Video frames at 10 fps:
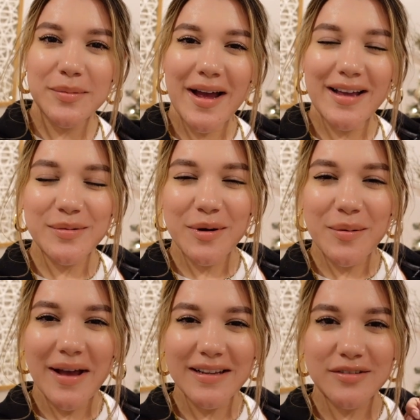Guys,
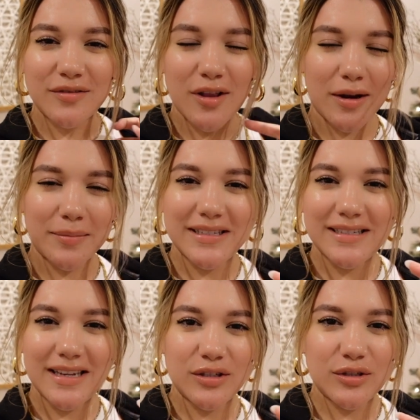welcome back to
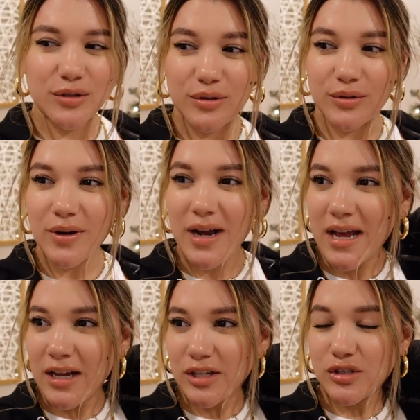Vlogmas day 2.
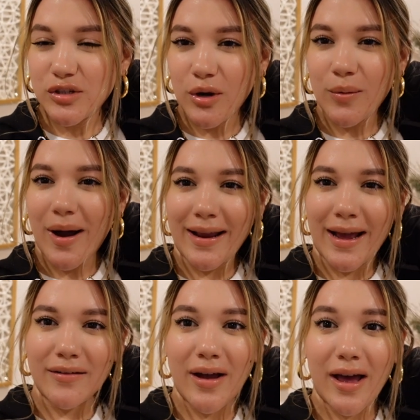So I
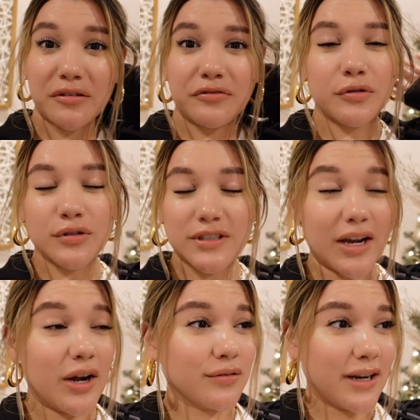kind of had a full
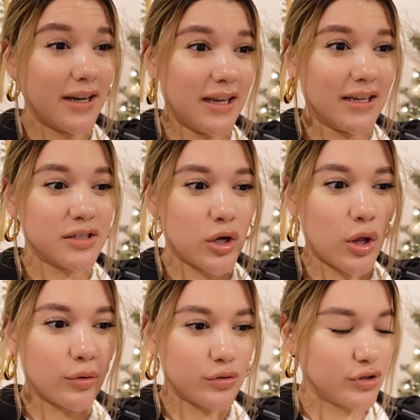day already. It's
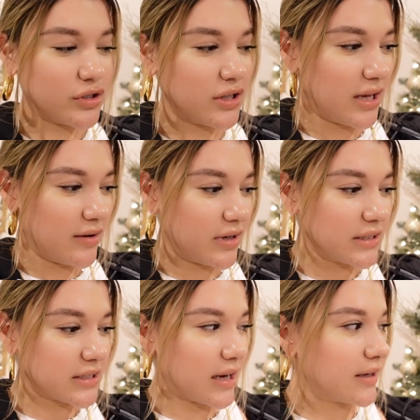closer to the
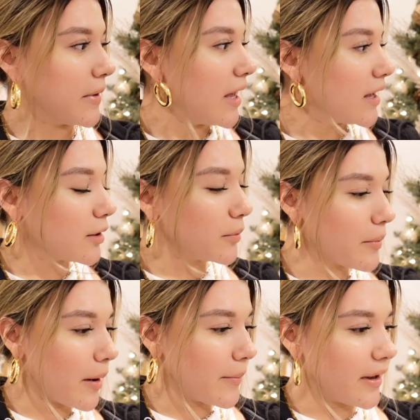evening time. Come here,
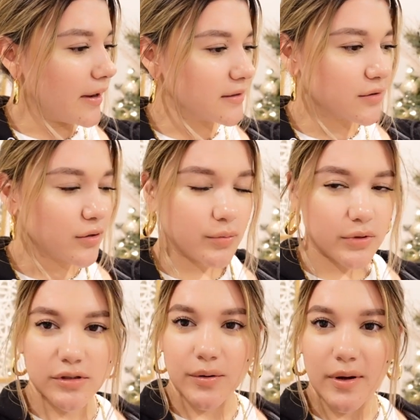mama. Koda
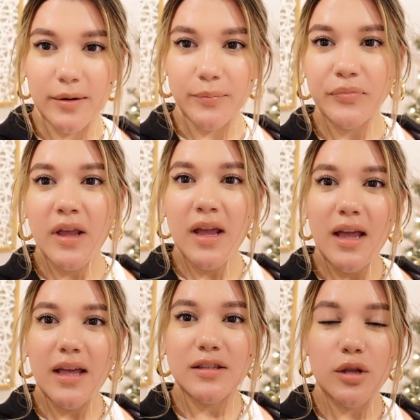wants to go out.
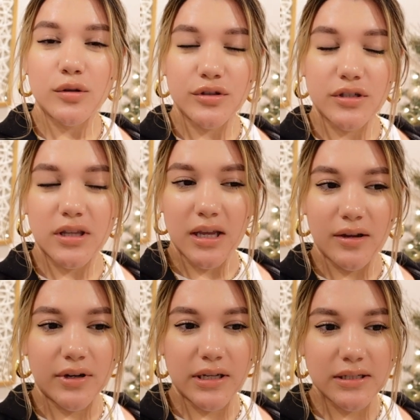It's closer to the
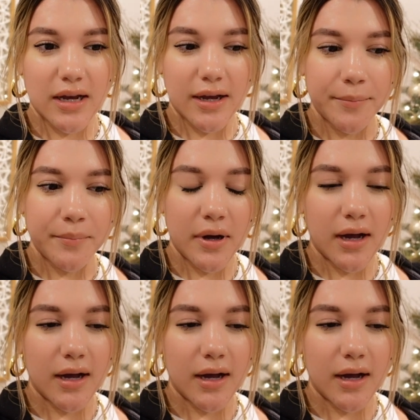evening time,